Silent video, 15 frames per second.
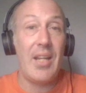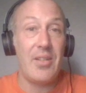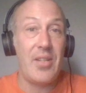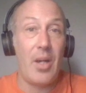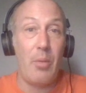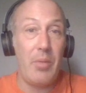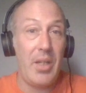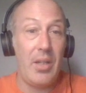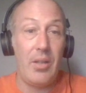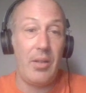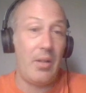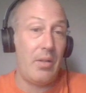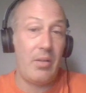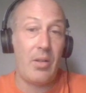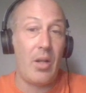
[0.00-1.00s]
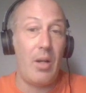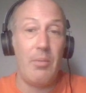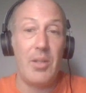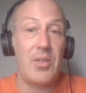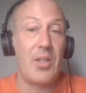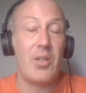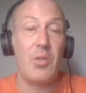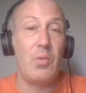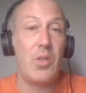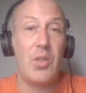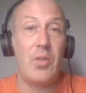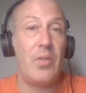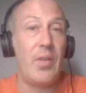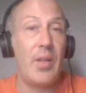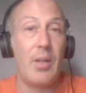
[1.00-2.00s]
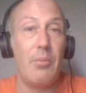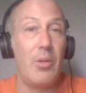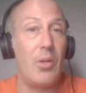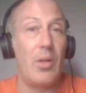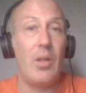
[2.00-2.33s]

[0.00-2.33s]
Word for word: tell me in the comment section what you think about